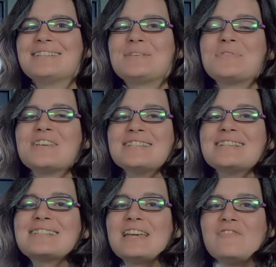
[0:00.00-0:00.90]
So this
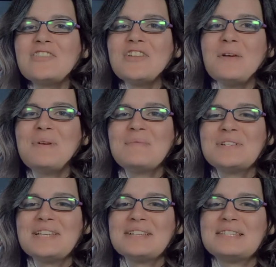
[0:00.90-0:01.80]
is giving their
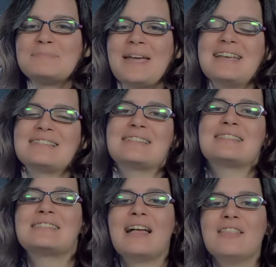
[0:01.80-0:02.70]
members a space to
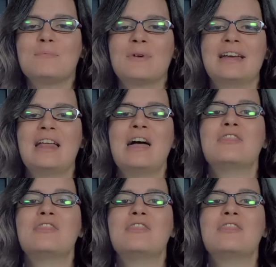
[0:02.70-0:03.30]
celebrate